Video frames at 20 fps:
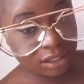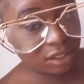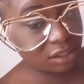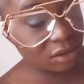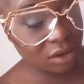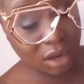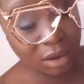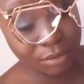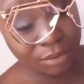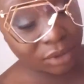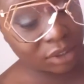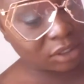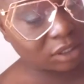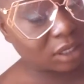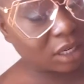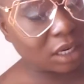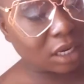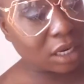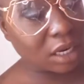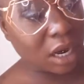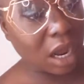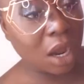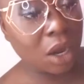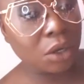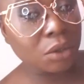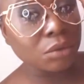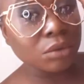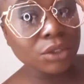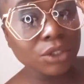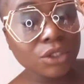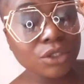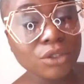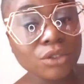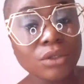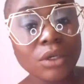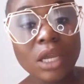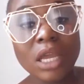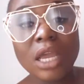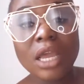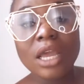so I'm just not going to
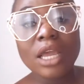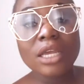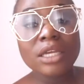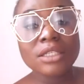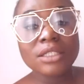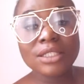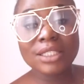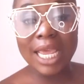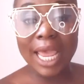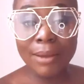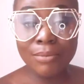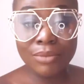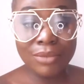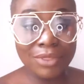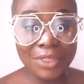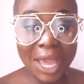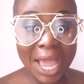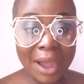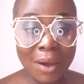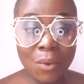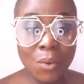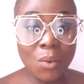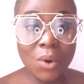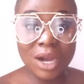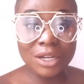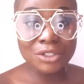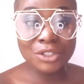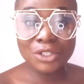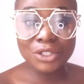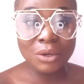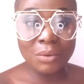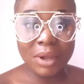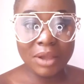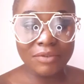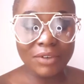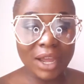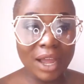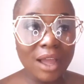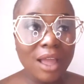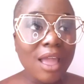tempt that
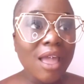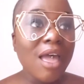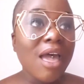whatsoever.